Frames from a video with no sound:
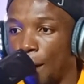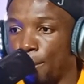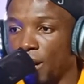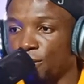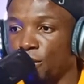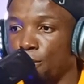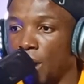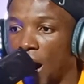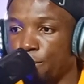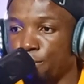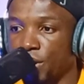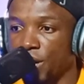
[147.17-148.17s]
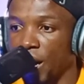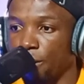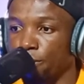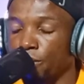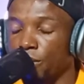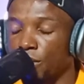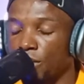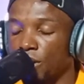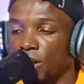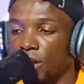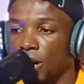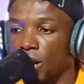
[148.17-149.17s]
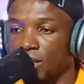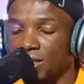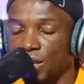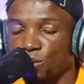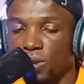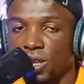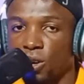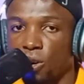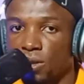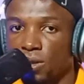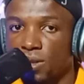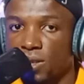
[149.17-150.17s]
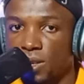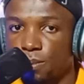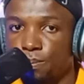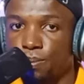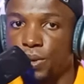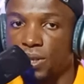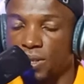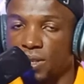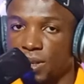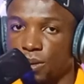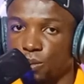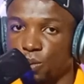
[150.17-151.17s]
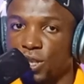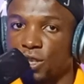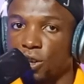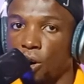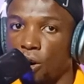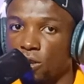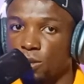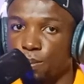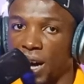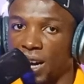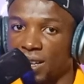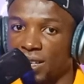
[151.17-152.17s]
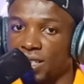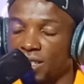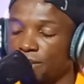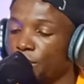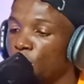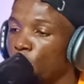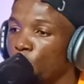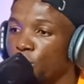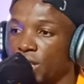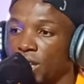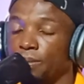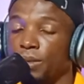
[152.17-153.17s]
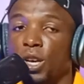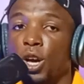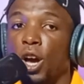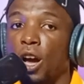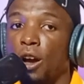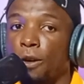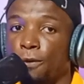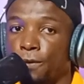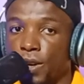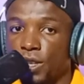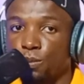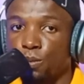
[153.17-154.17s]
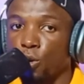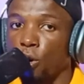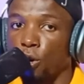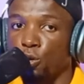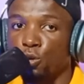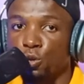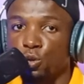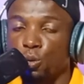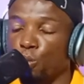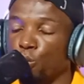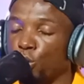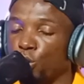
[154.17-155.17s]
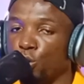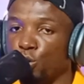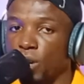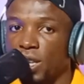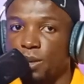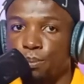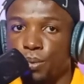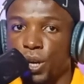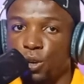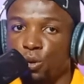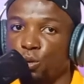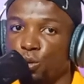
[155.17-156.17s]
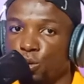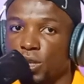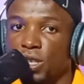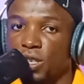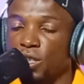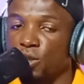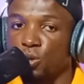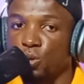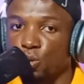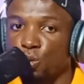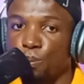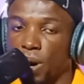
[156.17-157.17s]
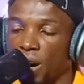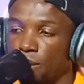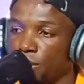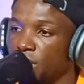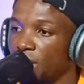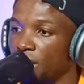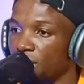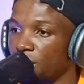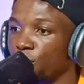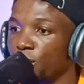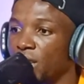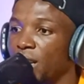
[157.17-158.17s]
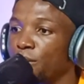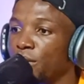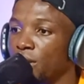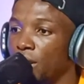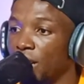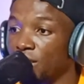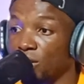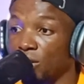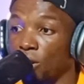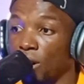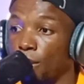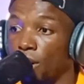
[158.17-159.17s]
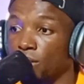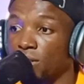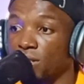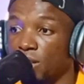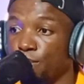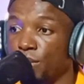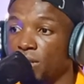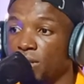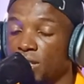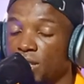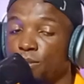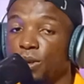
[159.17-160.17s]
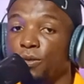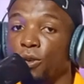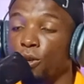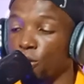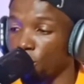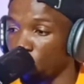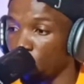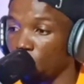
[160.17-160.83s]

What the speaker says: apart from RPM, there's what they call CPC, which is cost per click. Okay, Facebook or YouTube will usually pay you using these two parameters. Okay, let's talk about CPC before